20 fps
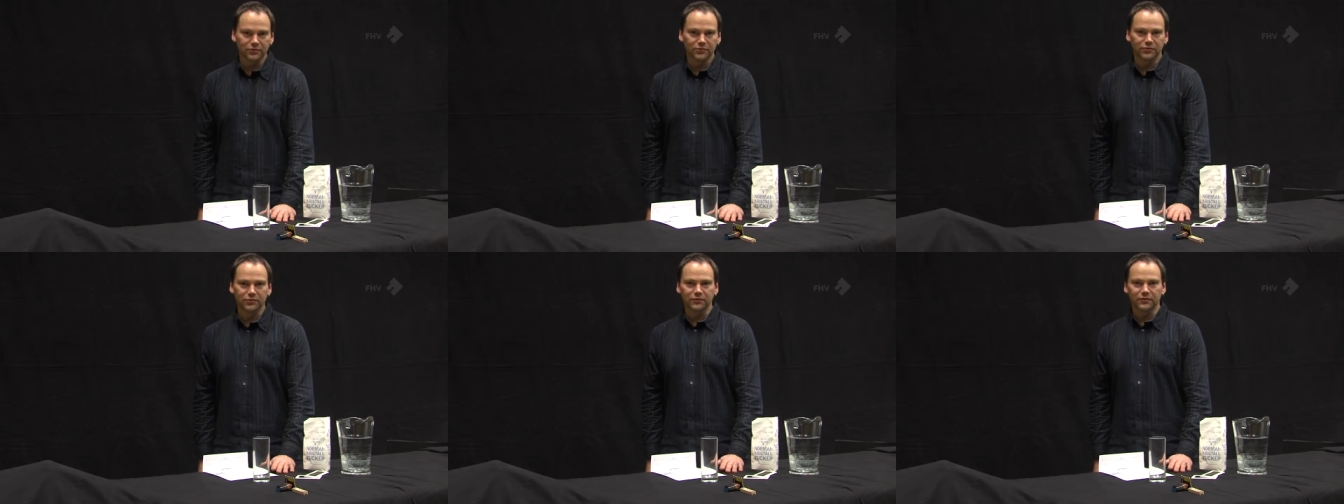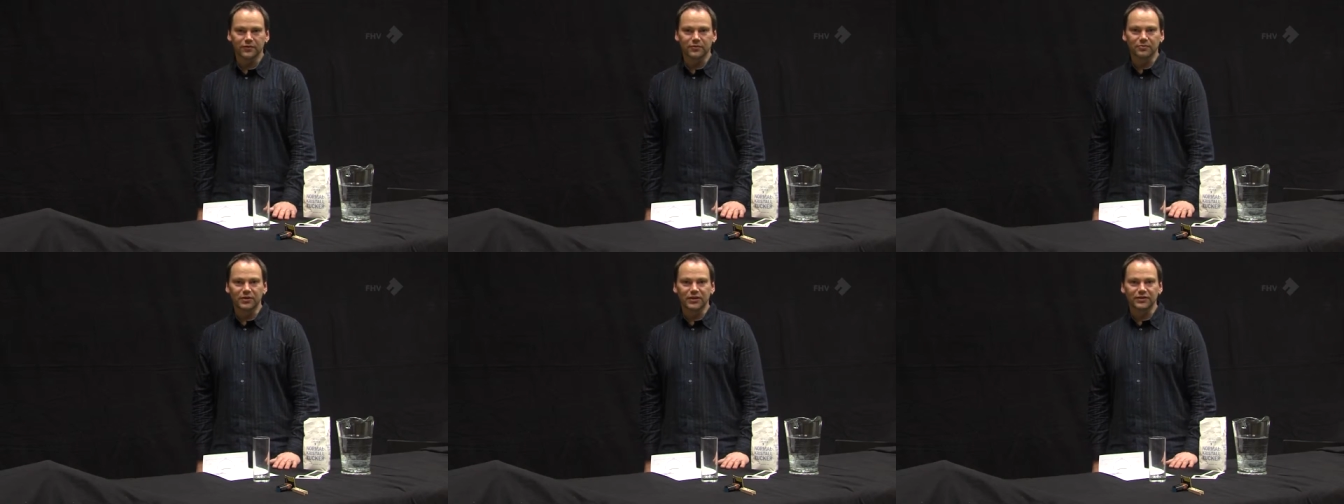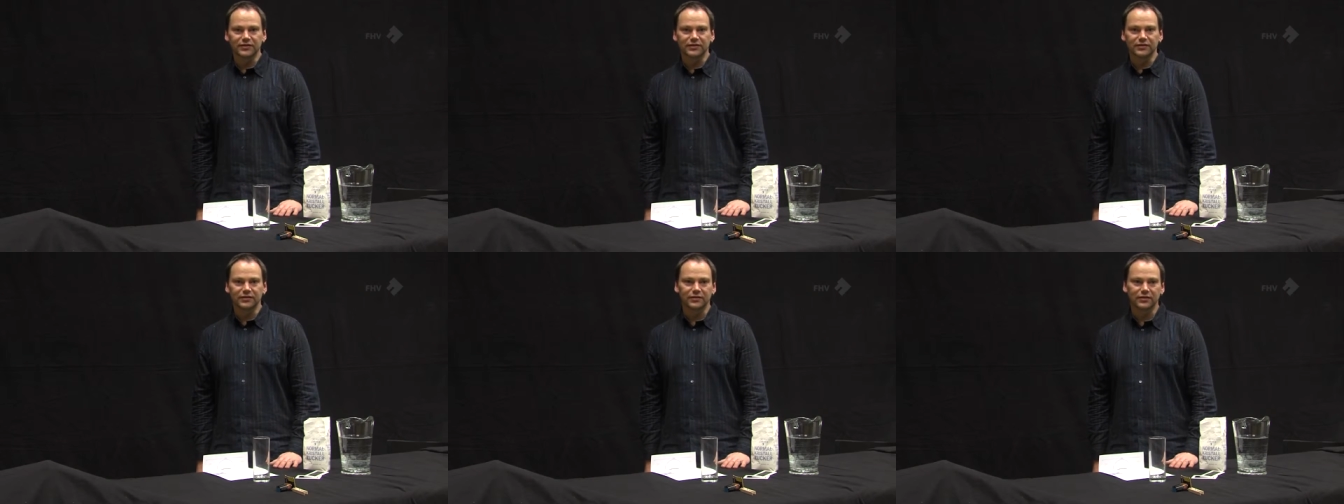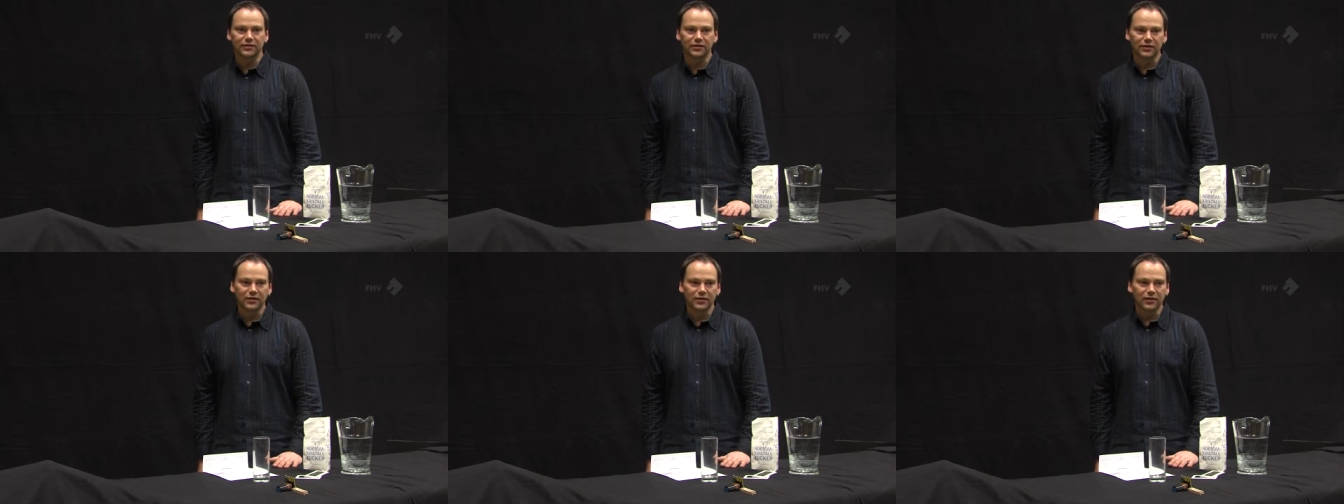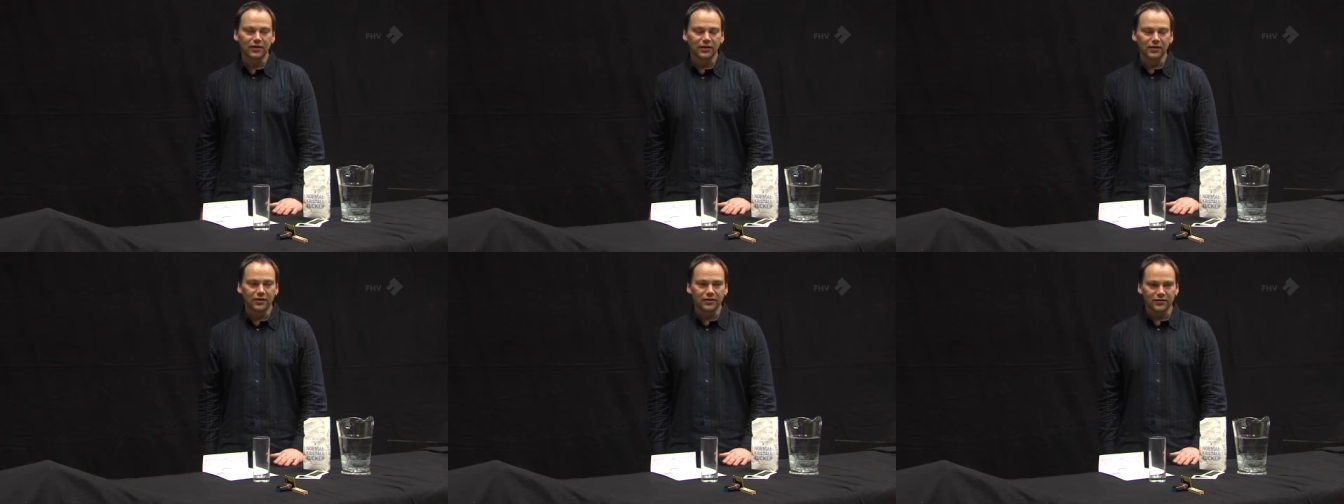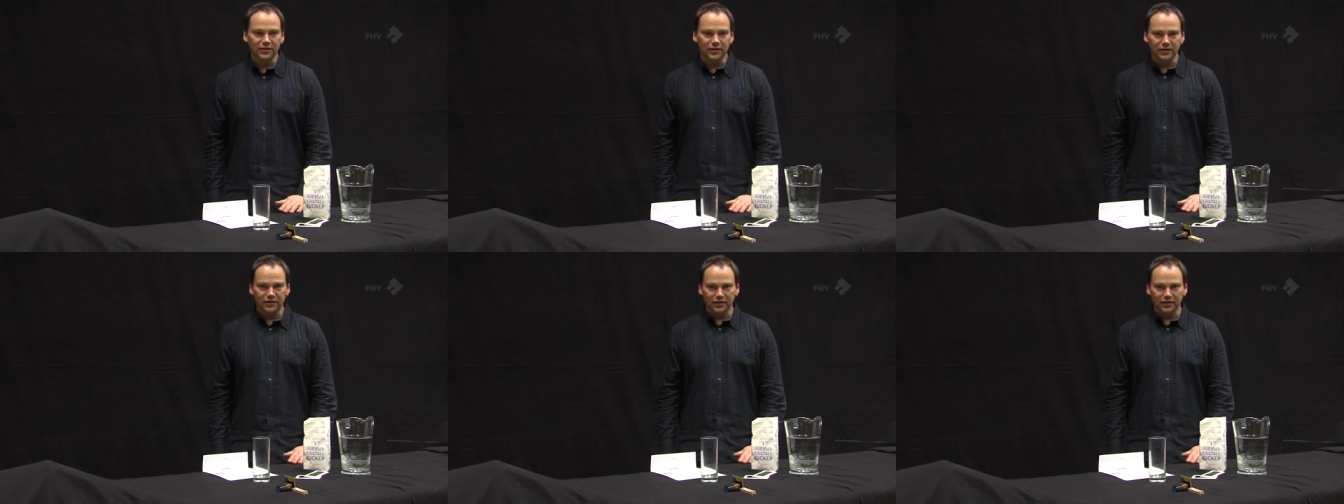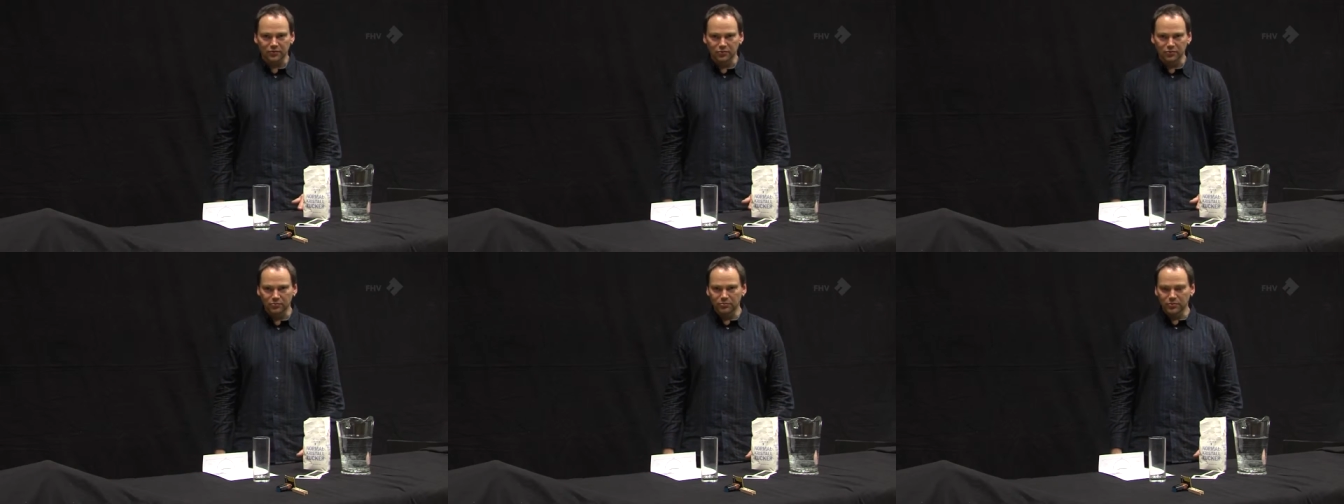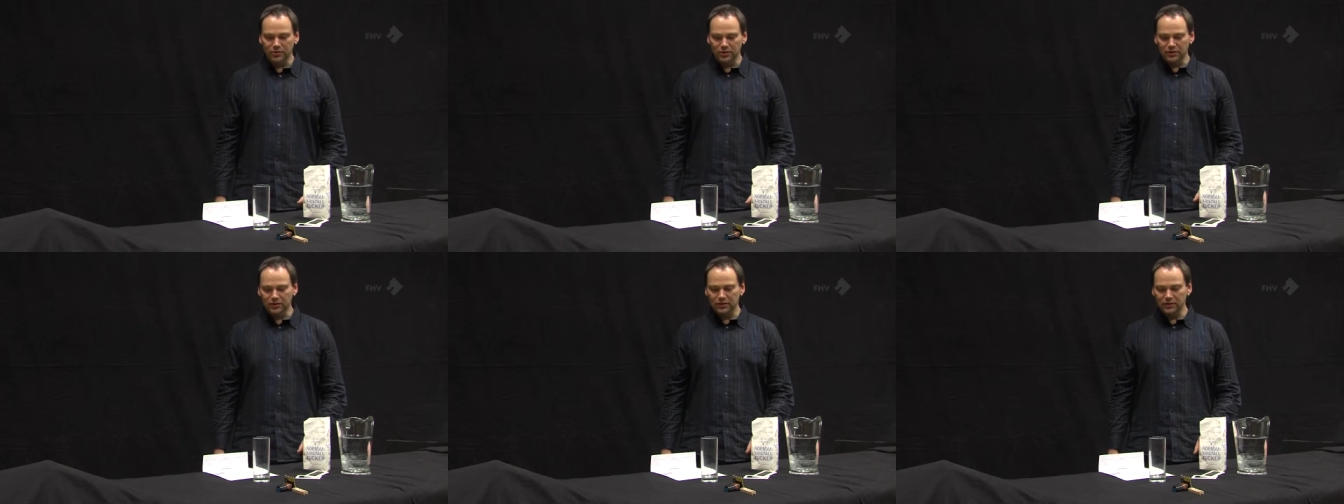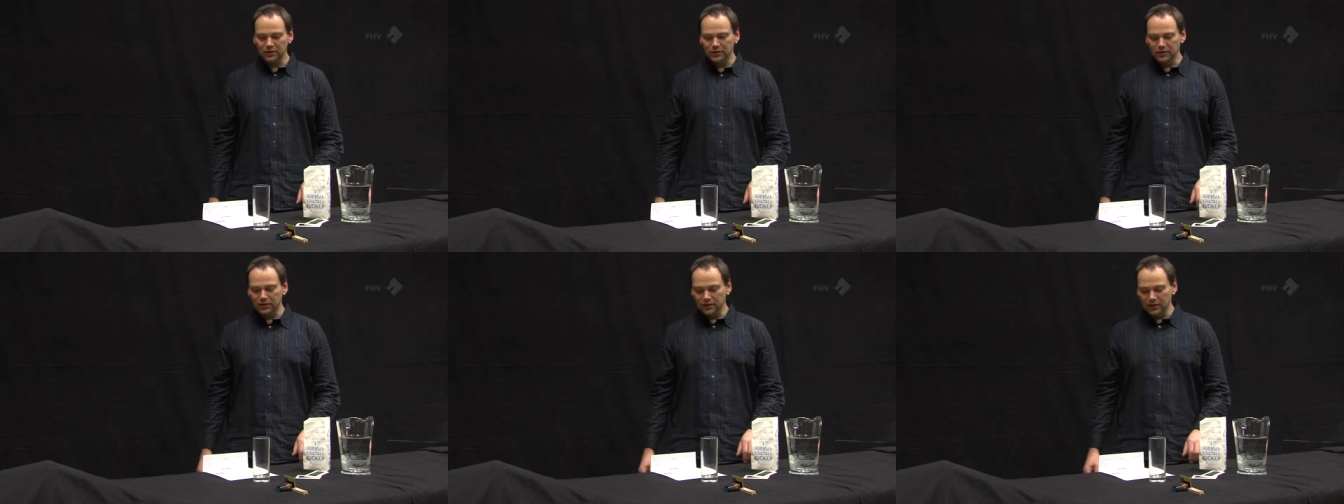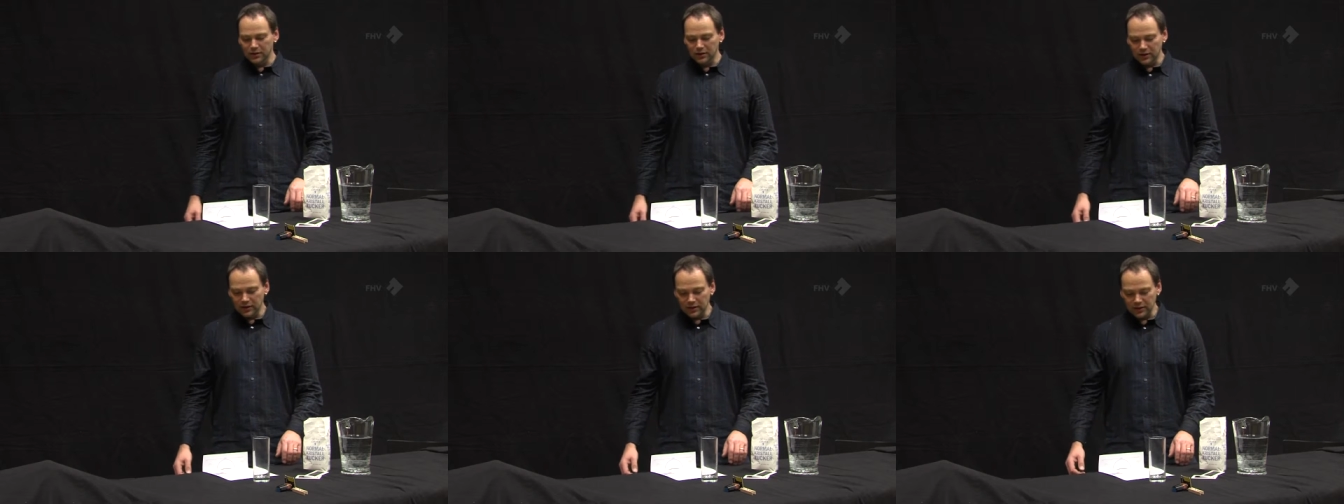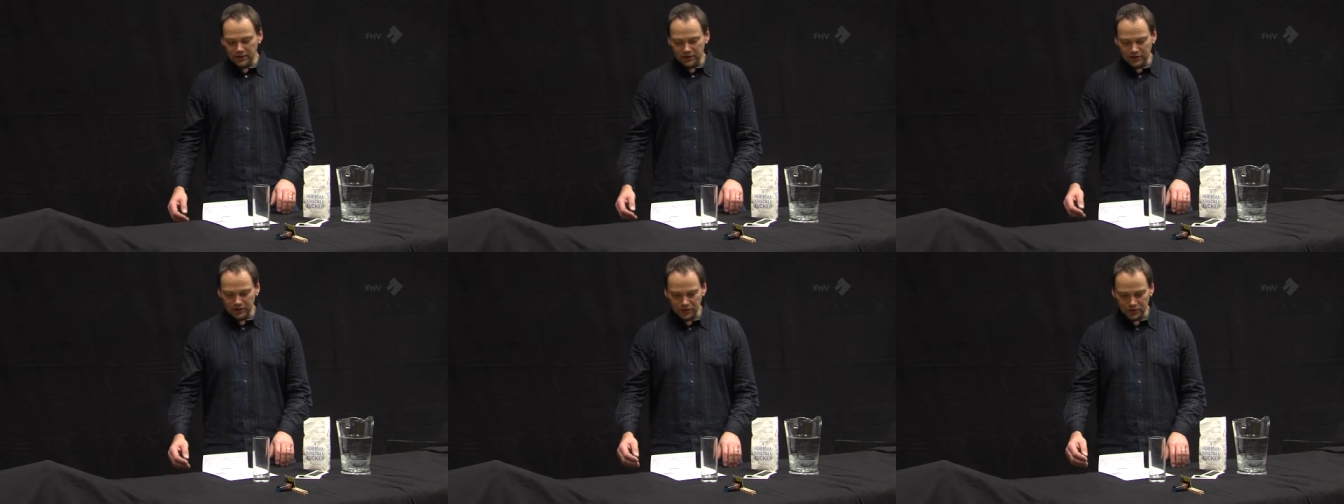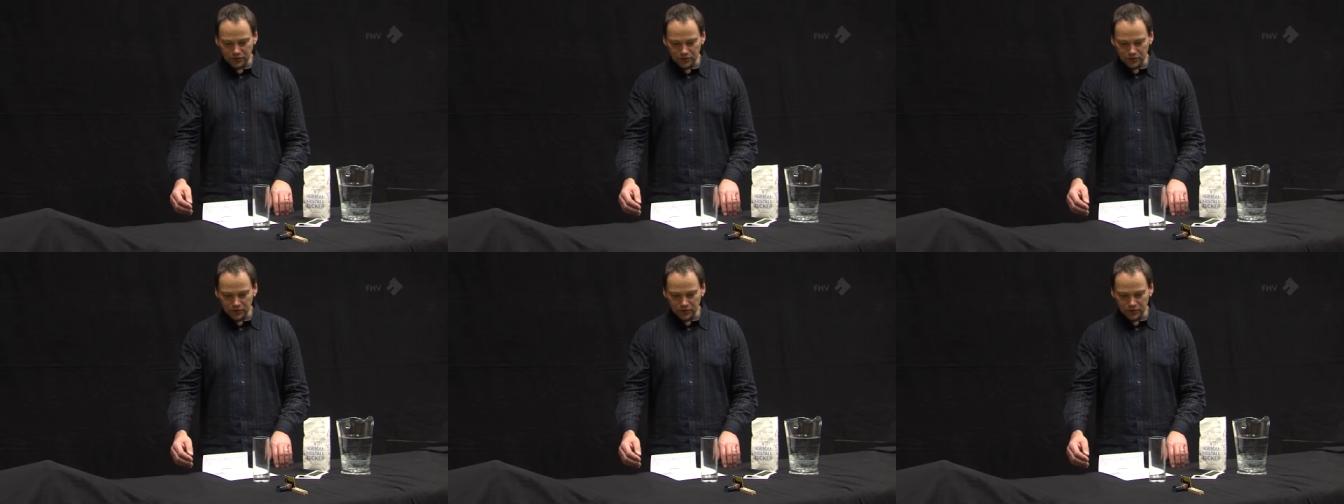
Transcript: we measure the optical activity of a sugar solution.